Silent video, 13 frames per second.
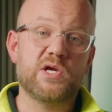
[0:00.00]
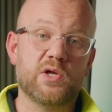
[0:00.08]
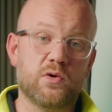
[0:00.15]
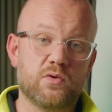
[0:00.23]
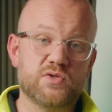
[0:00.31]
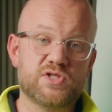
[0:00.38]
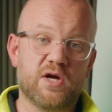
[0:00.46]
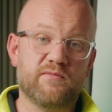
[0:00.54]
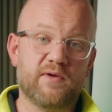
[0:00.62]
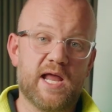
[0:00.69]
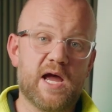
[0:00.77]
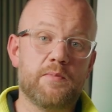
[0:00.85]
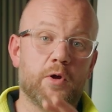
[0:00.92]
can also
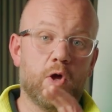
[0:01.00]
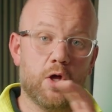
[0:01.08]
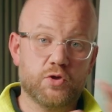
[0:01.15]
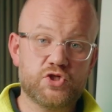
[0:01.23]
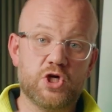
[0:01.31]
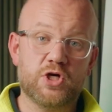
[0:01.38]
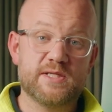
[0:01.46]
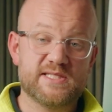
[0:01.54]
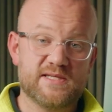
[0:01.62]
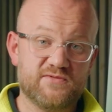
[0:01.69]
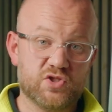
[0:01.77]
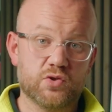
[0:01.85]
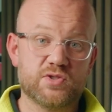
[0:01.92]
rely upon
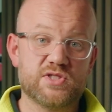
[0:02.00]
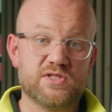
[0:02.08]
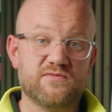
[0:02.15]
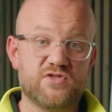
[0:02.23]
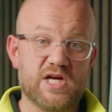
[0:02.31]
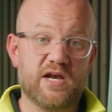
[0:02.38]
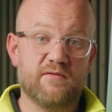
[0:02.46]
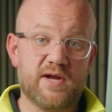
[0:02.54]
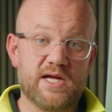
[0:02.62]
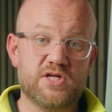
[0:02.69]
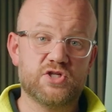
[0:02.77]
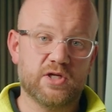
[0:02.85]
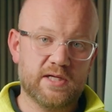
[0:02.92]
alternative sources of
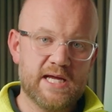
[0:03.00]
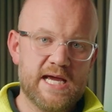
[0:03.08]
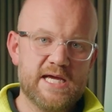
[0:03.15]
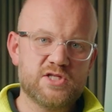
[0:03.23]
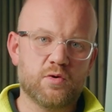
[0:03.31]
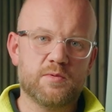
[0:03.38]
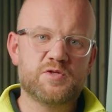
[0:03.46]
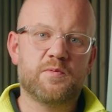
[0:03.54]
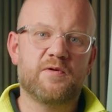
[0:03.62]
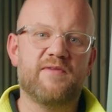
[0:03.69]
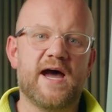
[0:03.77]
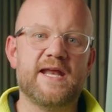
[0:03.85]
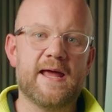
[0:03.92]
generation to almost
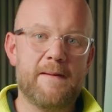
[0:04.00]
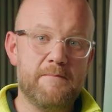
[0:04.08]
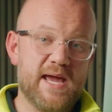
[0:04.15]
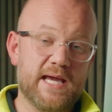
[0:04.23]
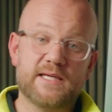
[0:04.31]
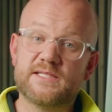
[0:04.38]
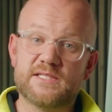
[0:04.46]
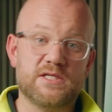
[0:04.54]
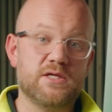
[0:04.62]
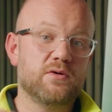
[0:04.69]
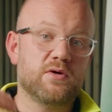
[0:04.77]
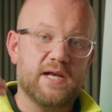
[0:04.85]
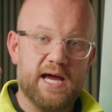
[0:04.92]
provide a mix.
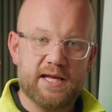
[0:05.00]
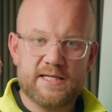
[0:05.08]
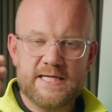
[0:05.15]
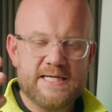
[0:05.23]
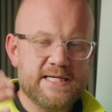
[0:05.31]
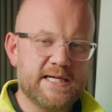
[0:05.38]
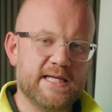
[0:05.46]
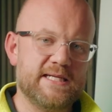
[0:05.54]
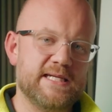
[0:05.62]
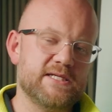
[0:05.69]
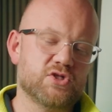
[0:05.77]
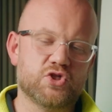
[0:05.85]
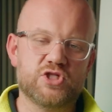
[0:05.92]
You could add a
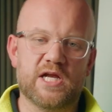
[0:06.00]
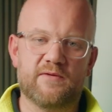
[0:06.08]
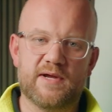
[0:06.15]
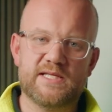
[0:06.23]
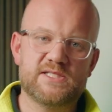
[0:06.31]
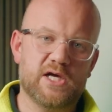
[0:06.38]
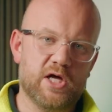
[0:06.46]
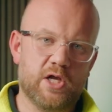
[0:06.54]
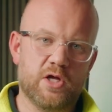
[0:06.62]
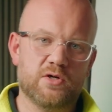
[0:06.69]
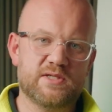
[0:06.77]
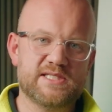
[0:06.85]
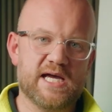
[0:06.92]
diesel generator
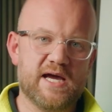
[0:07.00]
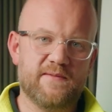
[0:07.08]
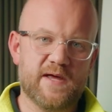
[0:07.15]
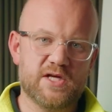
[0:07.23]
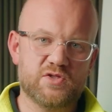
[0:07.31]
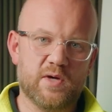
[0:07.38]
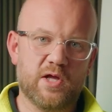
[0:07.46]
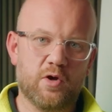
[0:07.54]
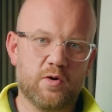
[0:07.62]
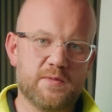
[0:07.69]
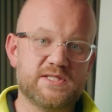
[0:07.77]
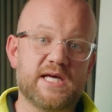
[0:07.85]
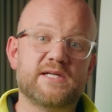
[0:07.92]
alongside that as well,
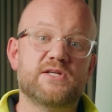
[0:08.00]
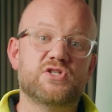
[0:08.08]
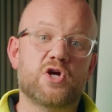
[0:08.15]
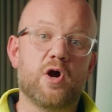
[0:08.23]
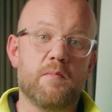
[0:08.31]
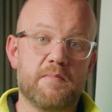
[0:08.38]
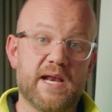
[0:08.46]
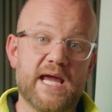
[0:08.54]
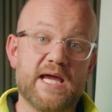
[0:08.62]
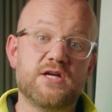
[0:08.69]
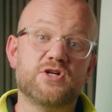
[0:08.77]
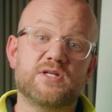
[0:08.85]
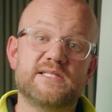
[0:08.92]
almost like as a
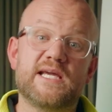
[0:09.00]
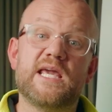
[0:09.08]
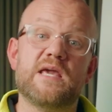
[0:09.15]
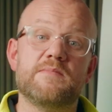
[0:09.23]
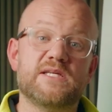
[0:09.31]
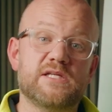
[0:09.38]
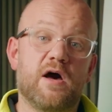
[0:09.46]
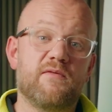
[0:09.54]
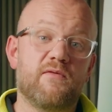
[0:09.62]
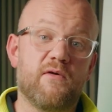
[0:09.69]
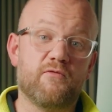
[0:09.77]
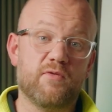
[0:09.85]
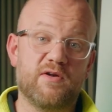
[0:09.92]
combination to keep yourself
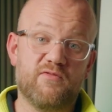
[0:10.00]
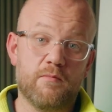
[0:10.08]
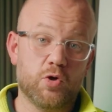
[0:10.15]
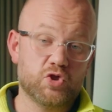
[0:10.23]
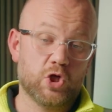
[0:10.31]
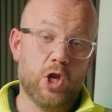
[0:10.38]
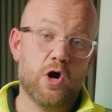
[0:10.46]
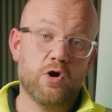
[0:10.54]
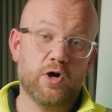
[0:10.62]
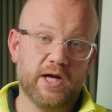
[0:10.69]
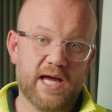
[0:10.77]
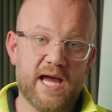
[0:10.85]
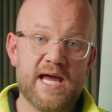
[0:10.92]
off grid for much
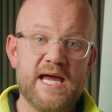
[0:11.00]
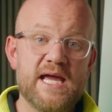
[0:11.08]
longer